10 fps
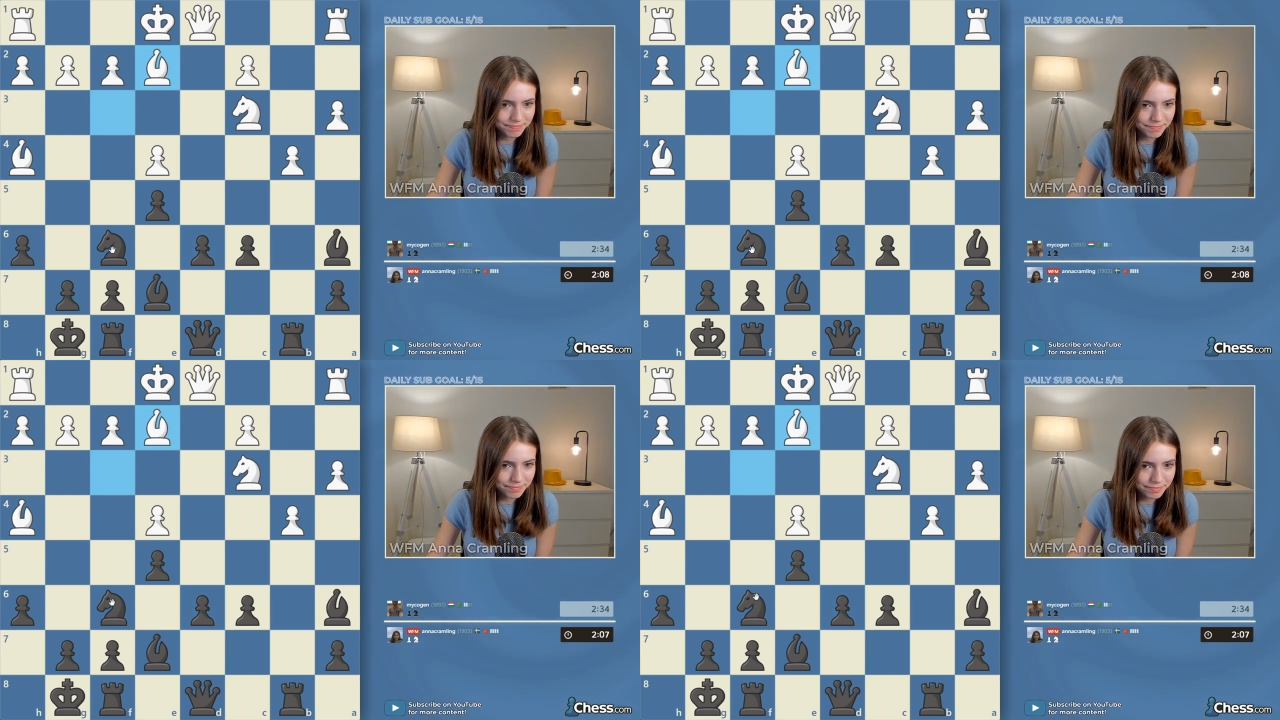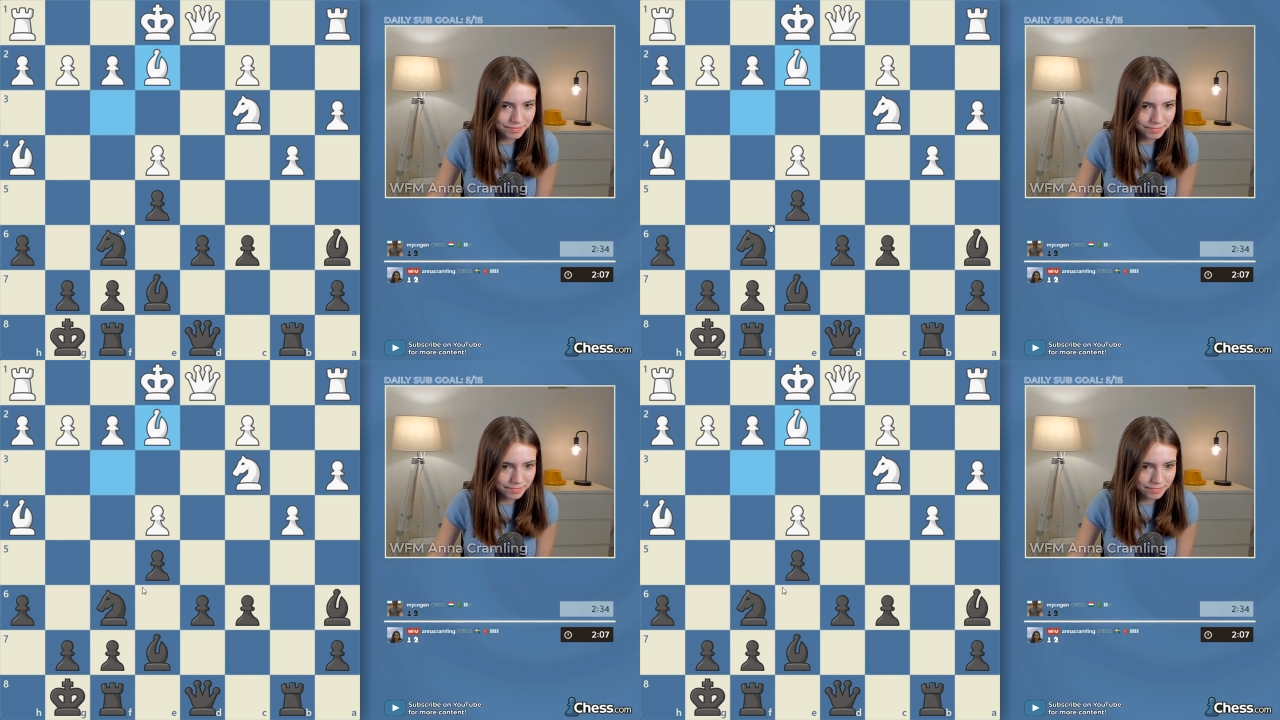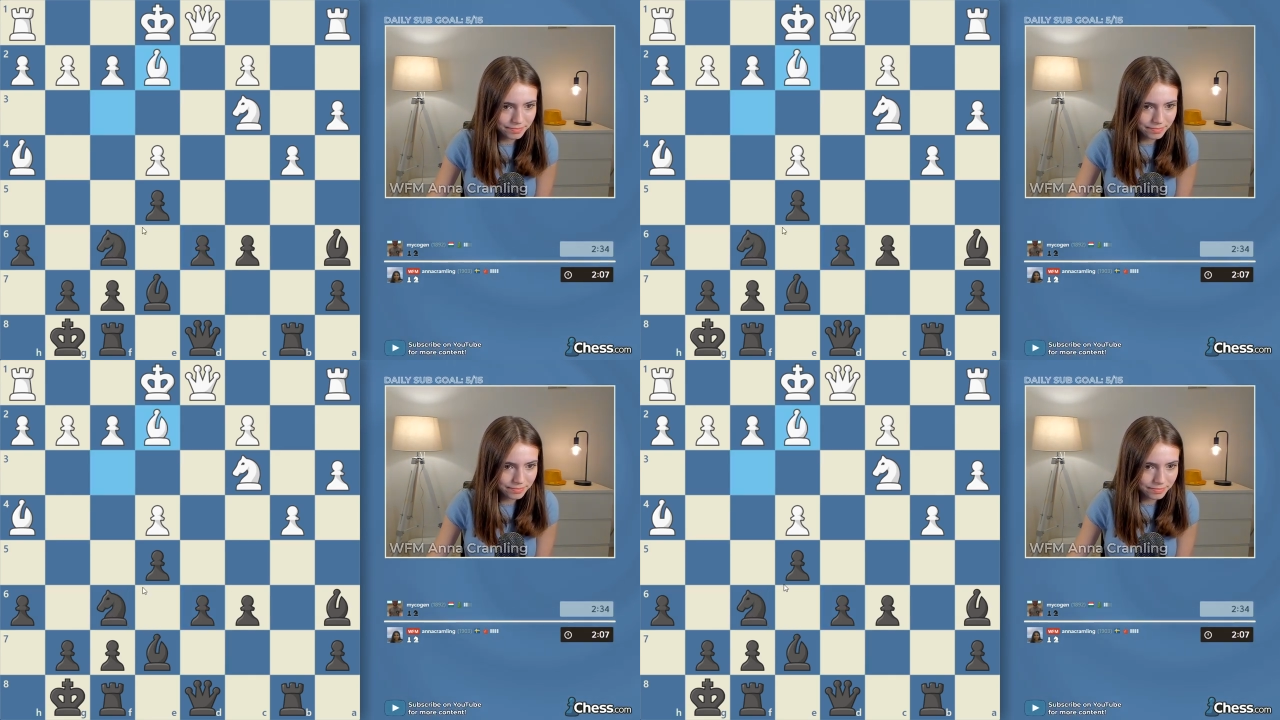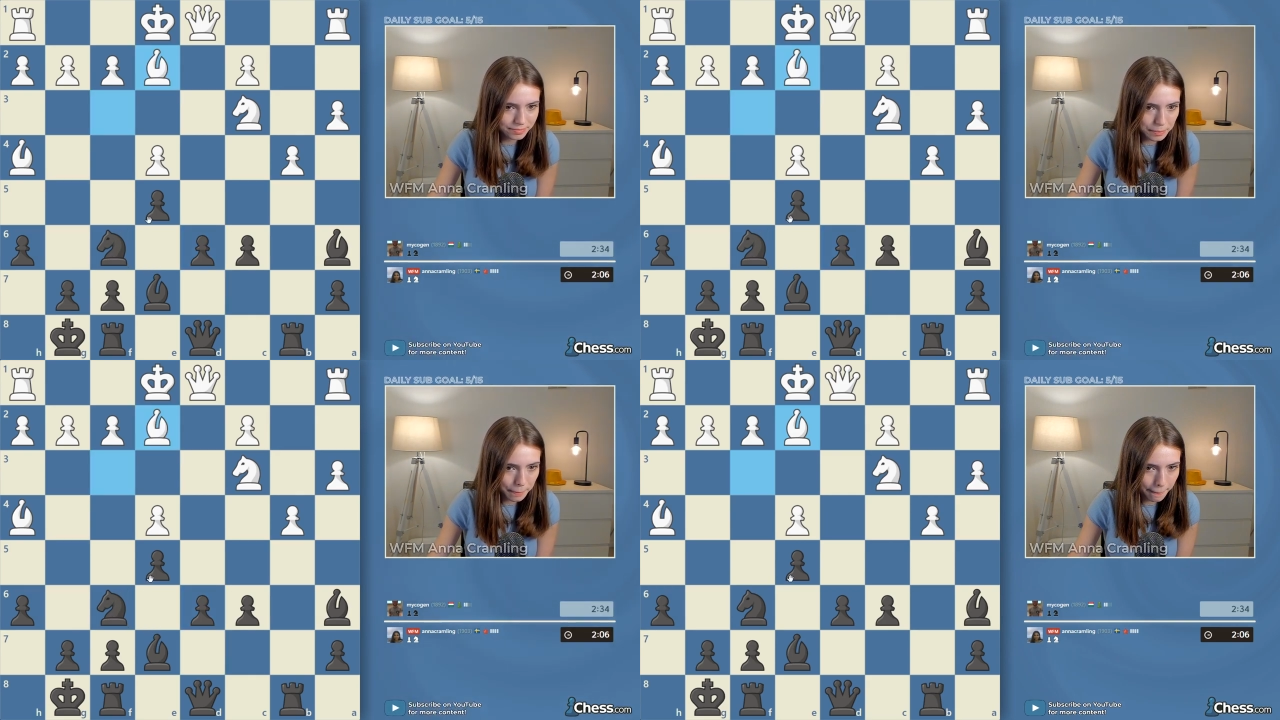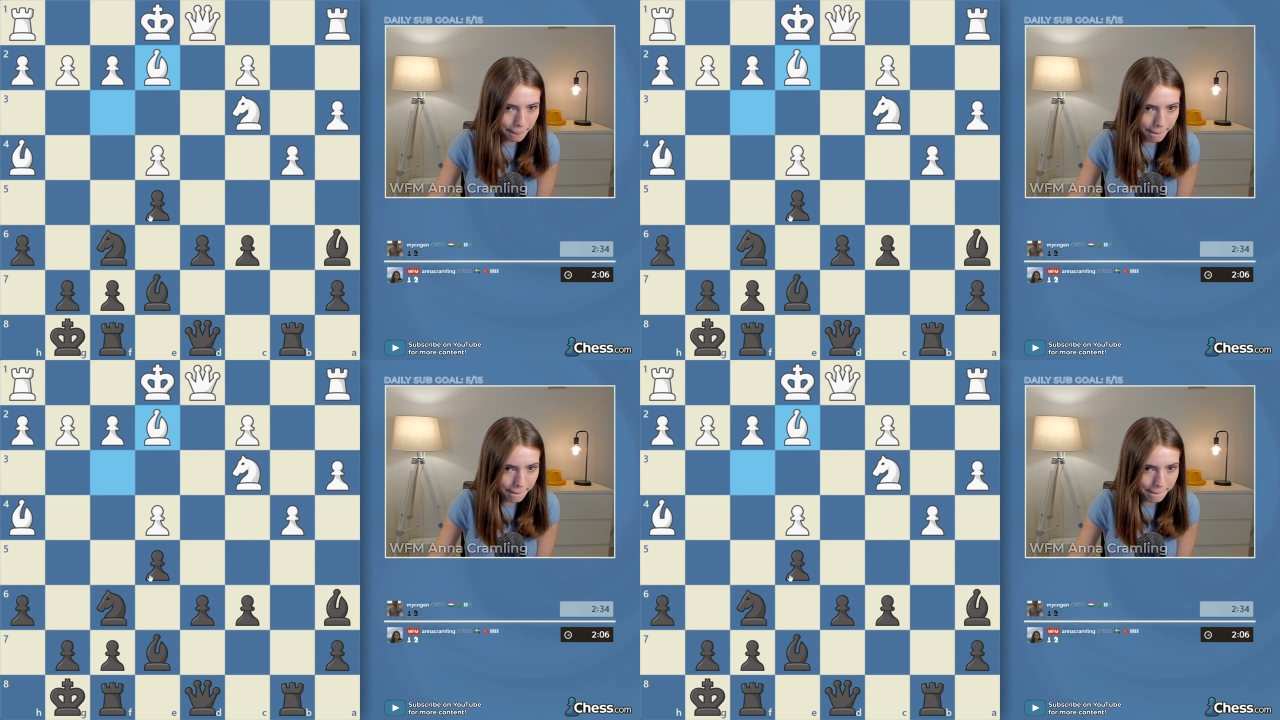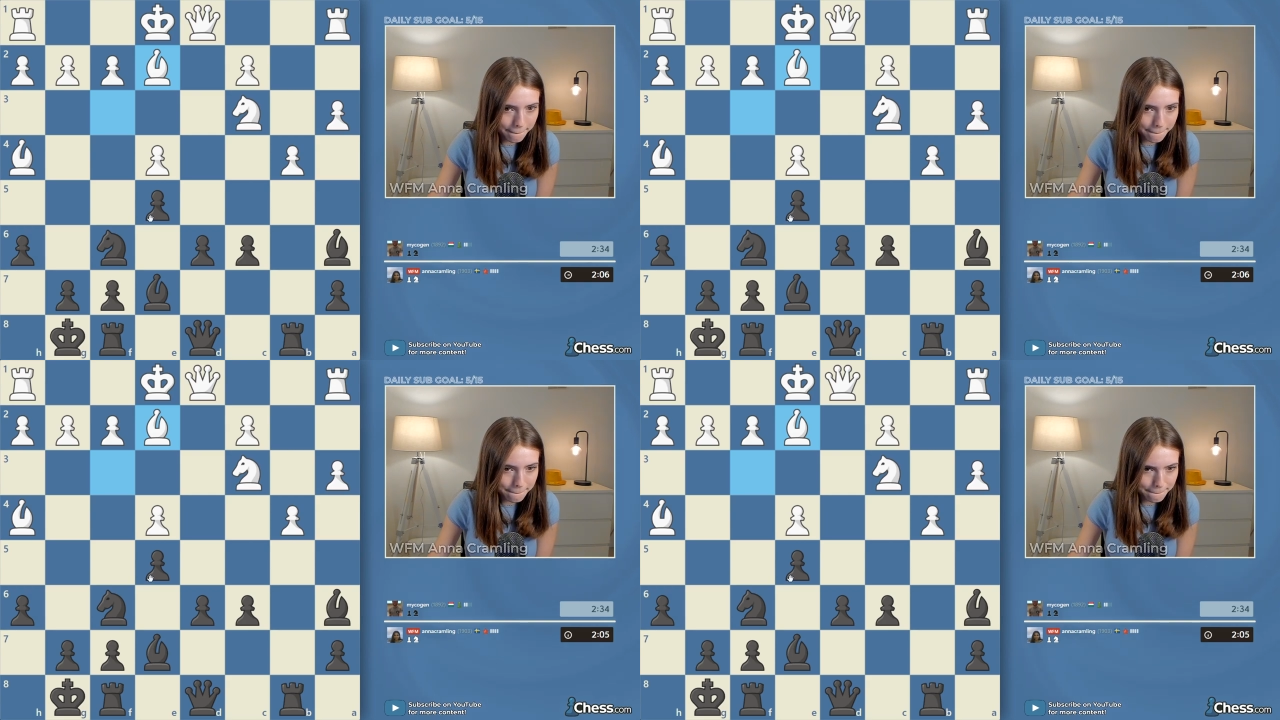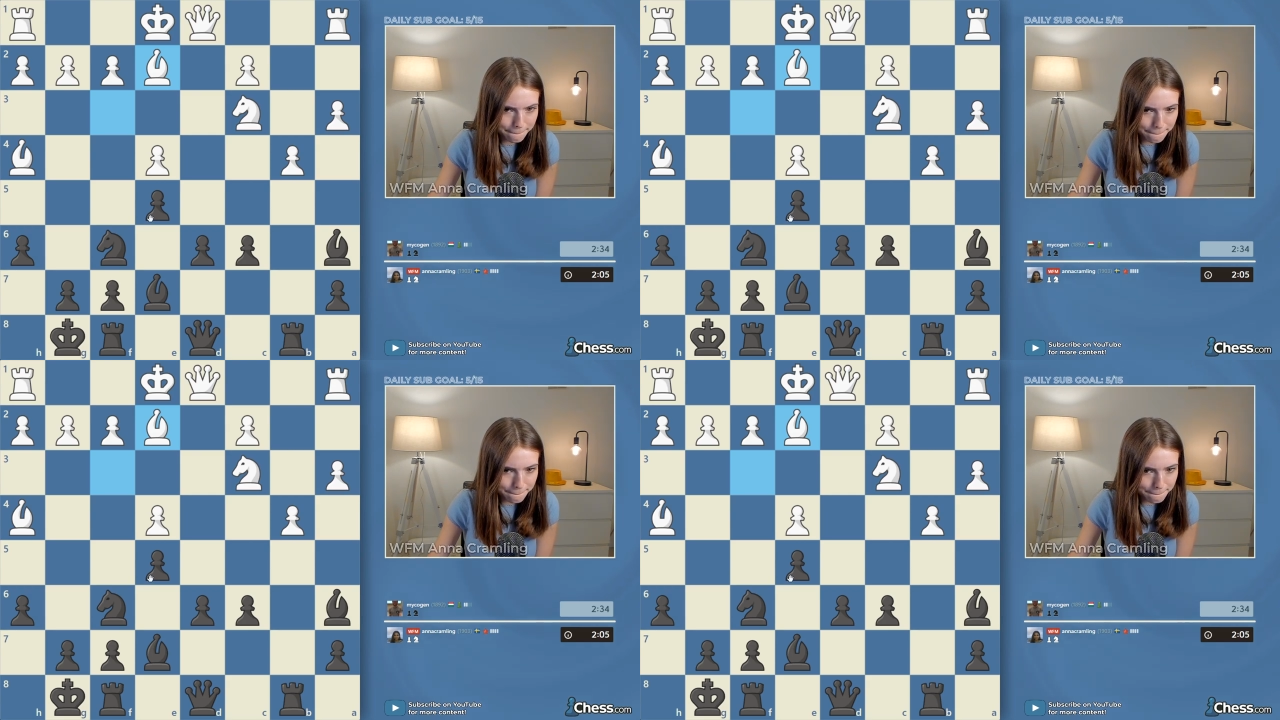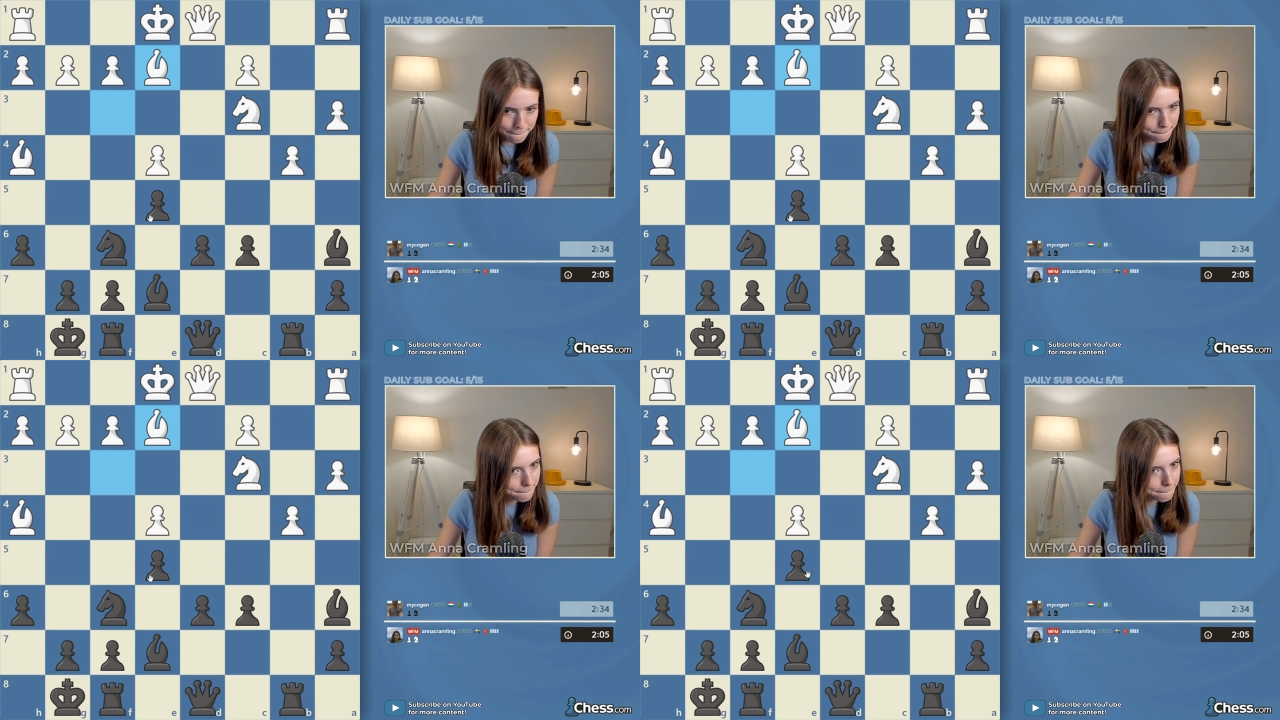[no speech]